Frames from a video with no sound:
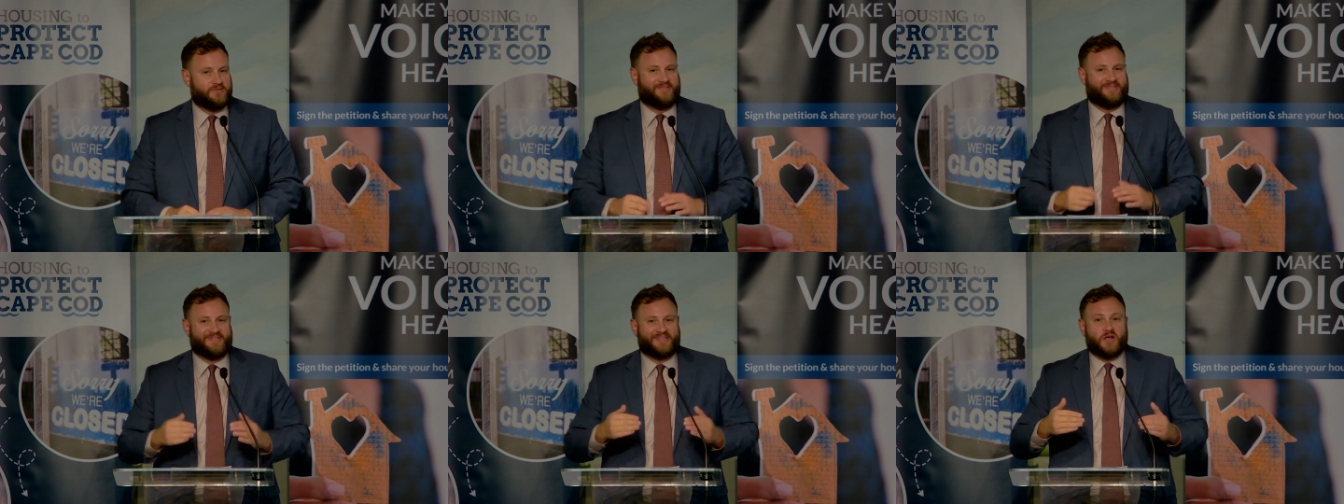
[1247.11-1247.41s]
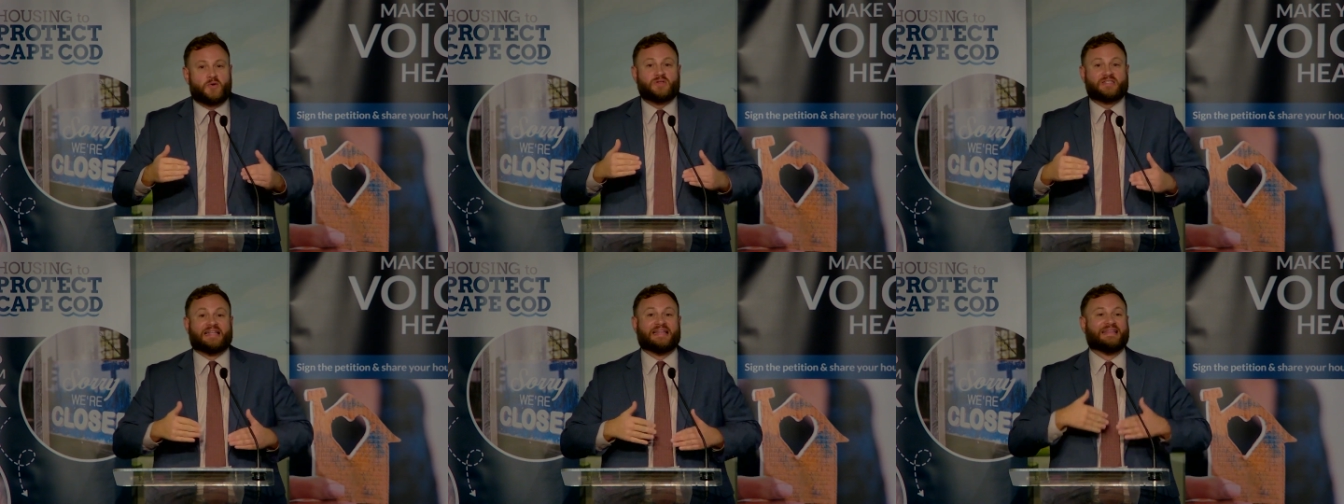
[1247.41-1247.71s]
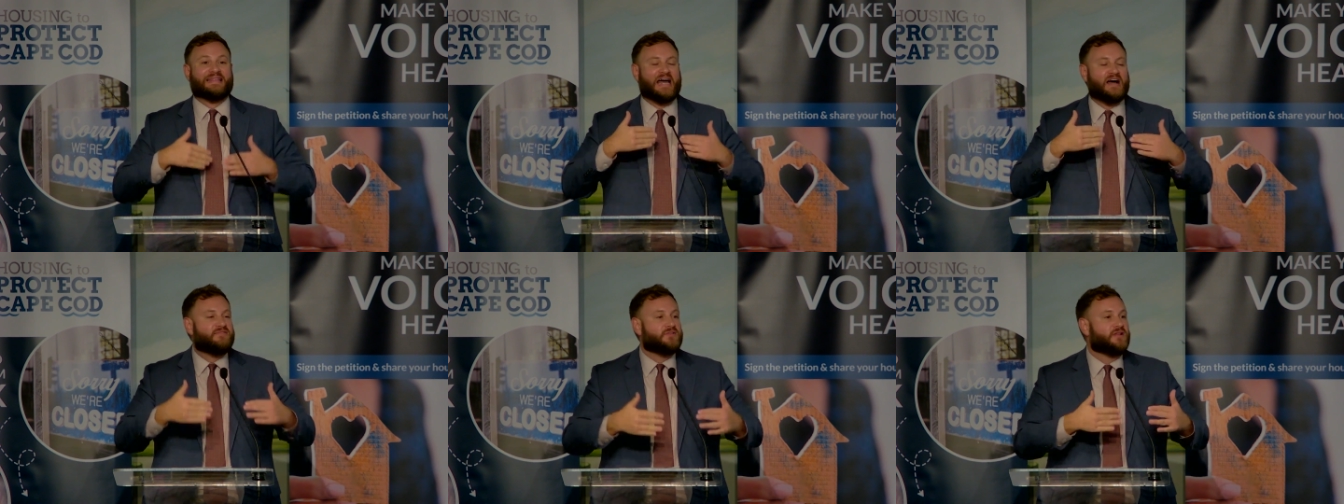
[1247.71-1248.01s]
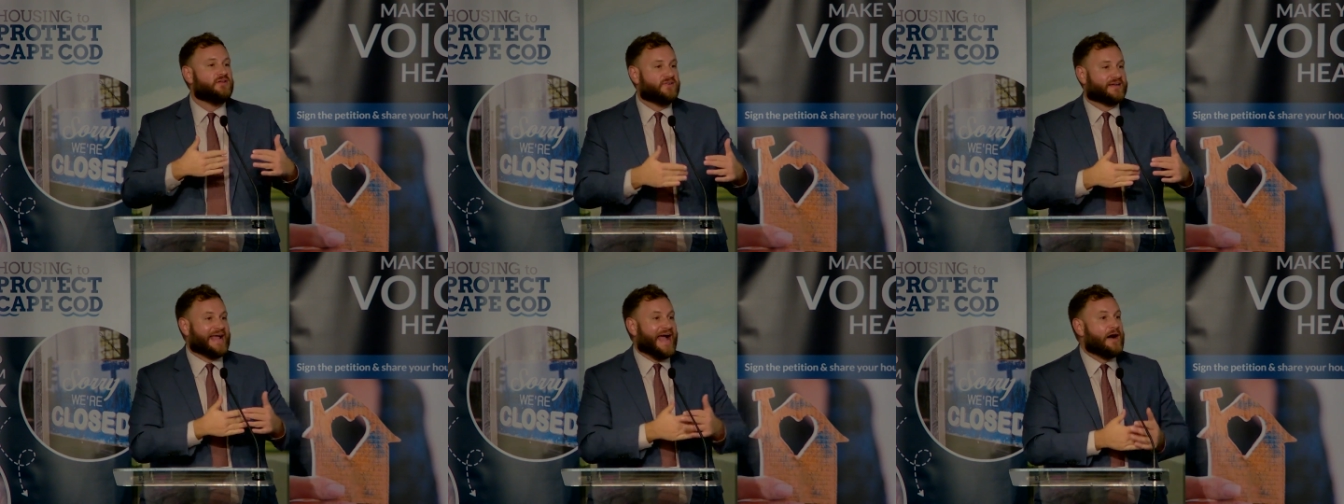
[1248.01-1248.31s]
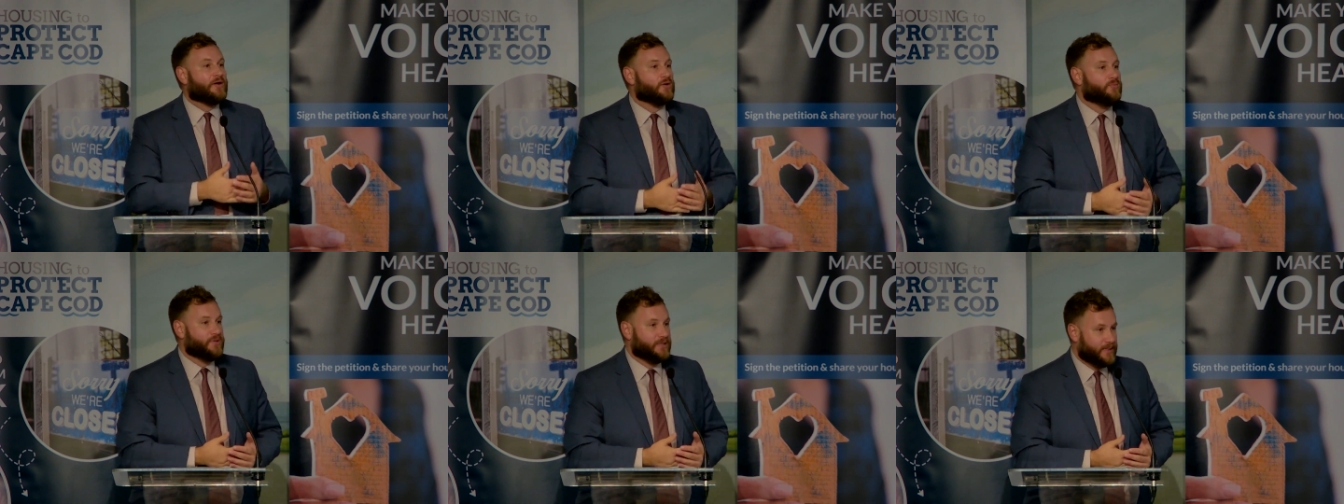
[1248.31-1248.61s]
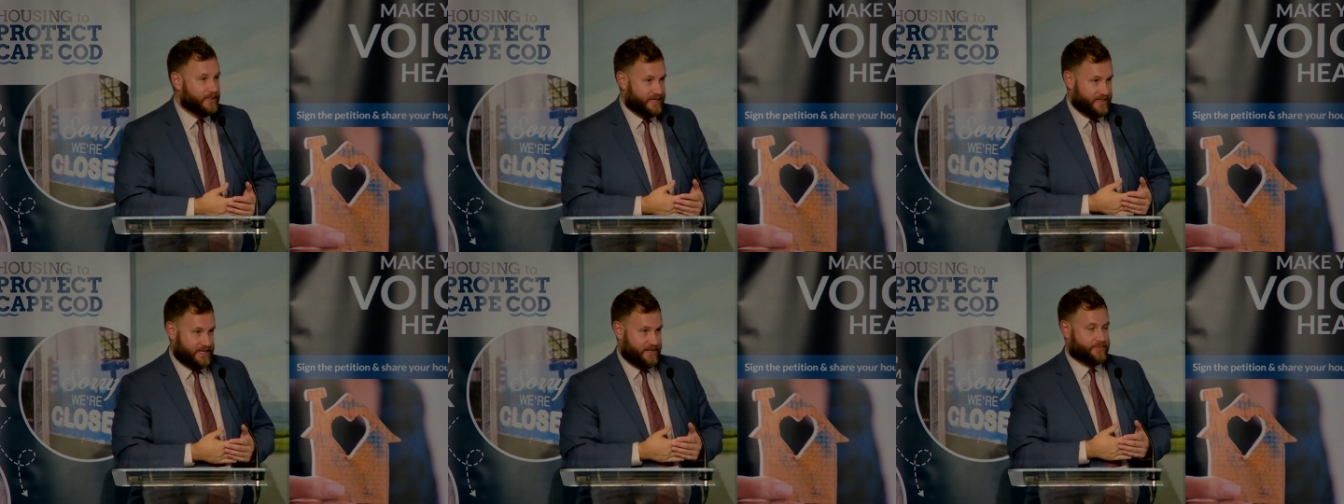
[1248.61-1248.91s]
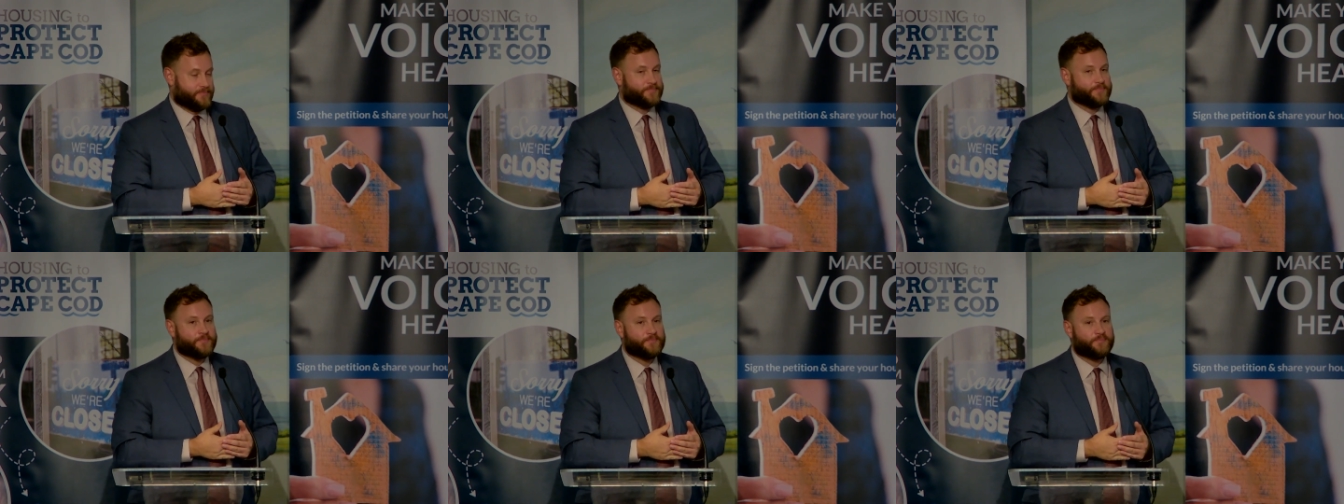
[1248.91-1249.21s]
There is a level of accountability
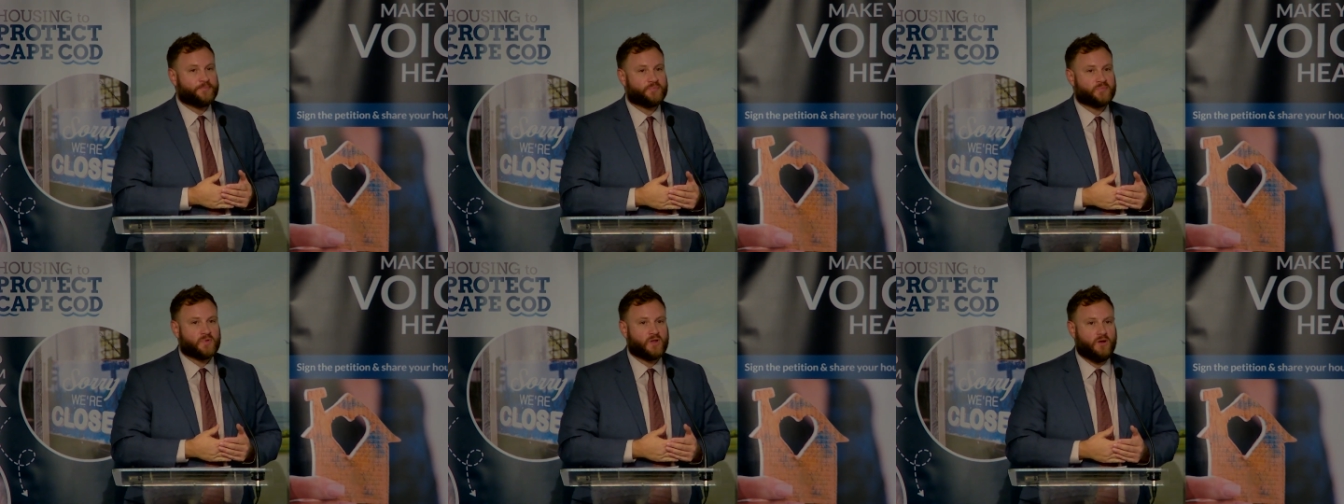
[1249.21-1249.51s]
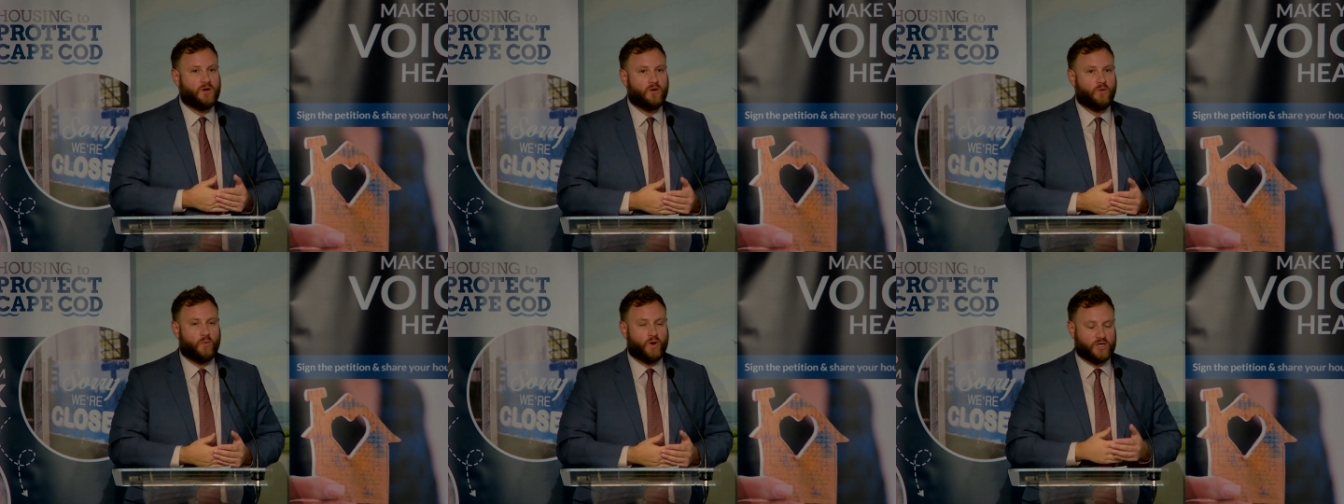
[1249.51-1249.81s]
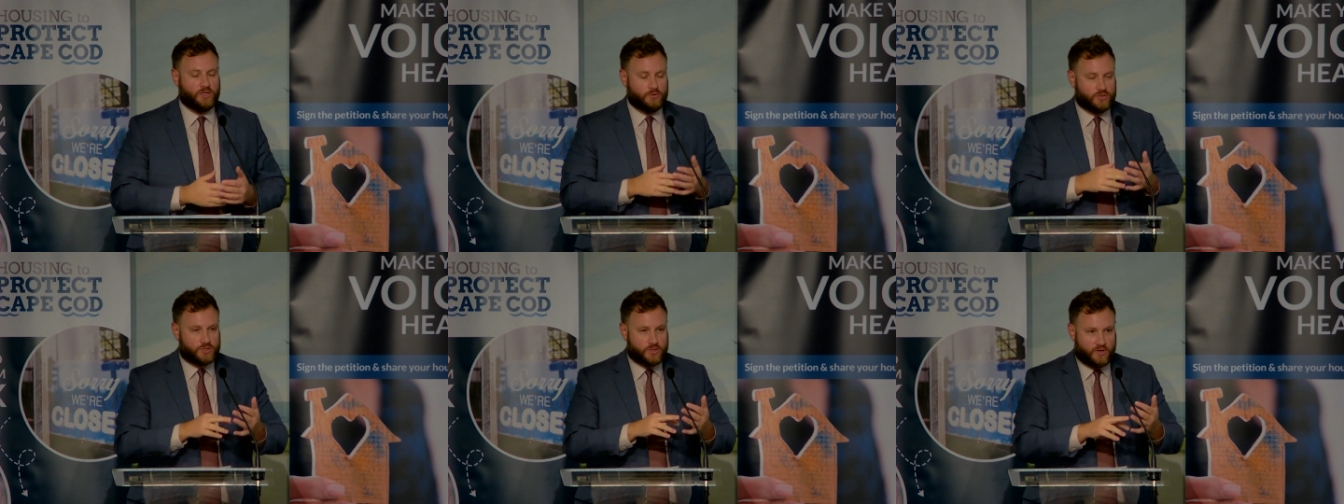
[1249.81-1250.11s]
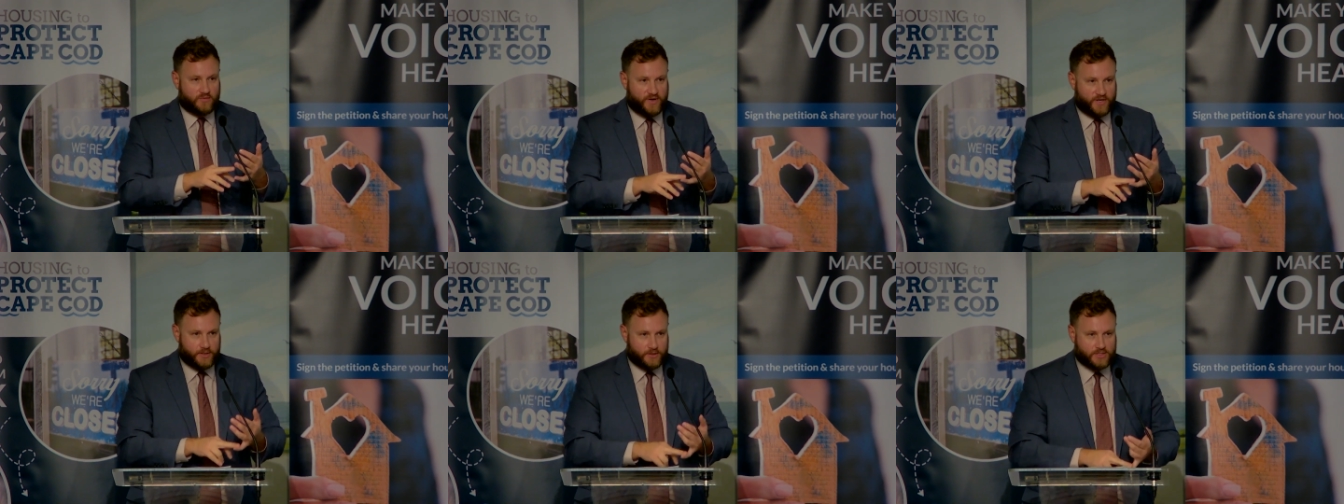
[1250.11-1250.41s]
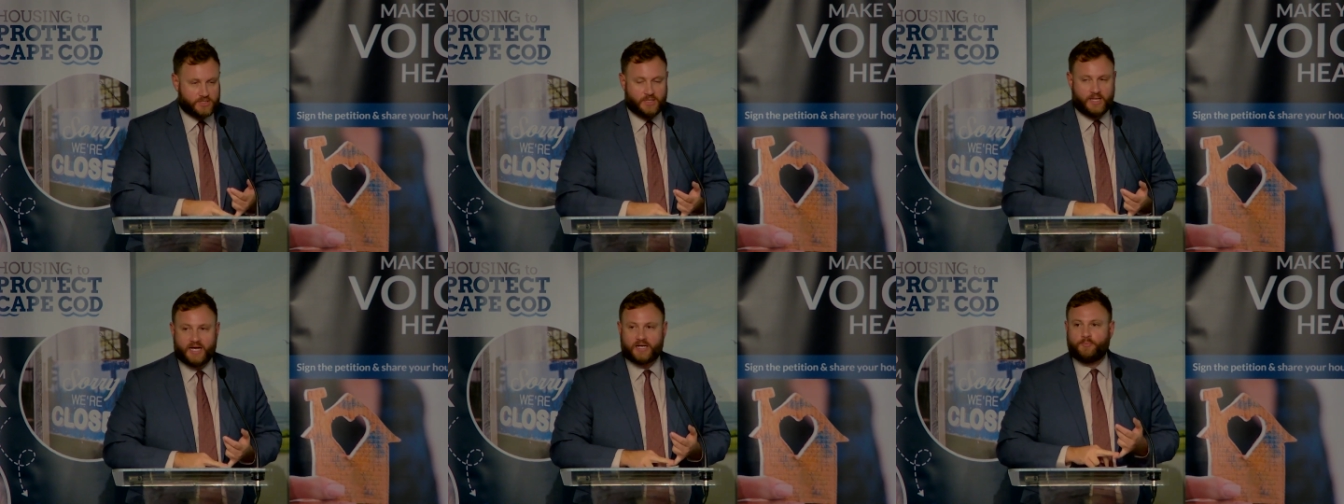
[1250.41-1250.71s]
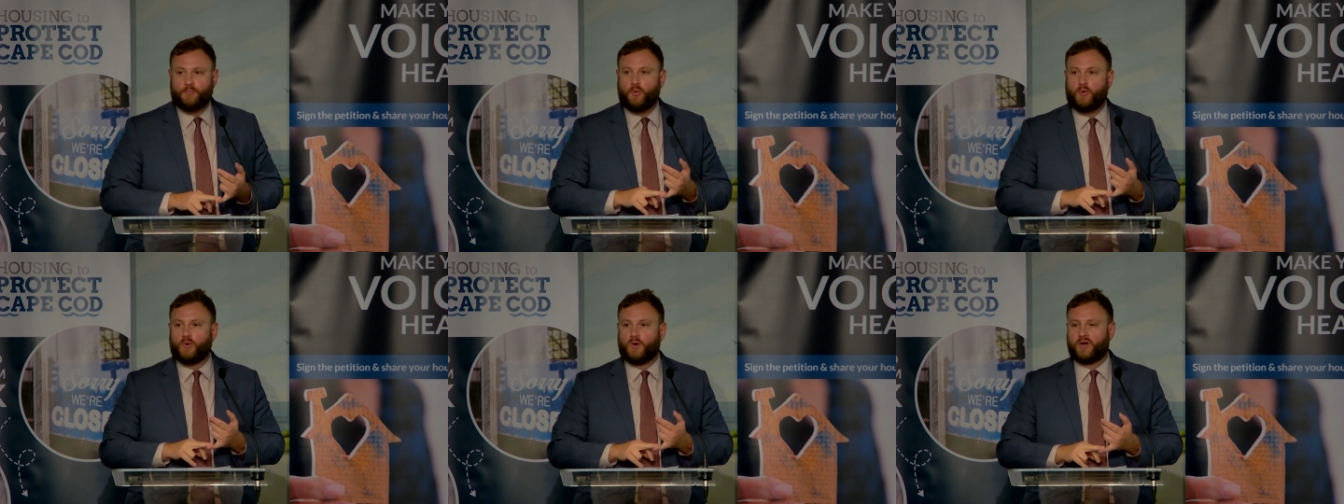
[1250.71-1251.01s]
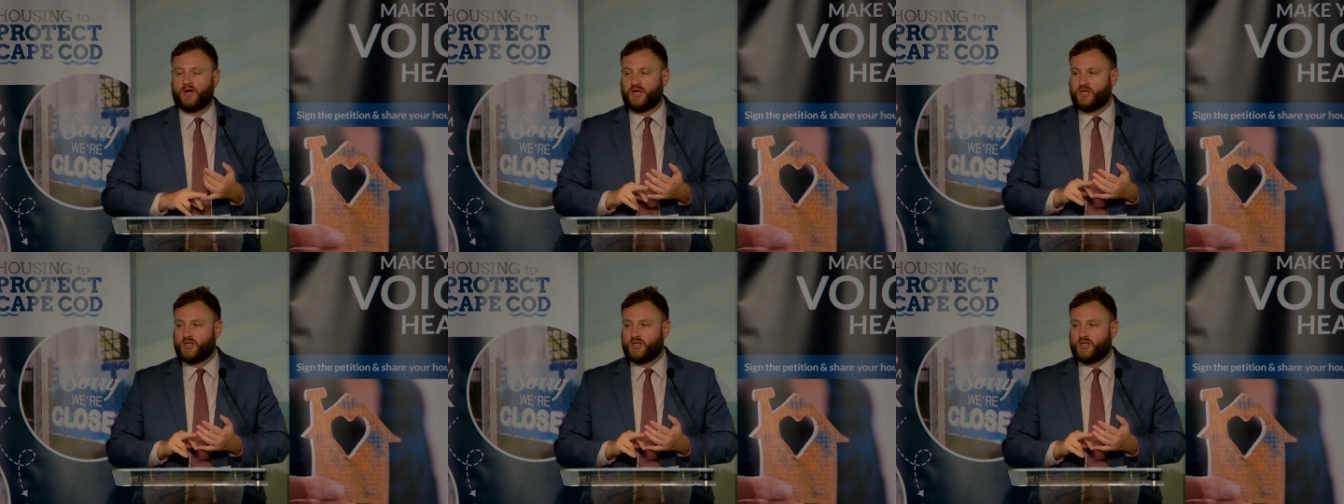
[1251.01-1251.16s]
when you serve on your select board,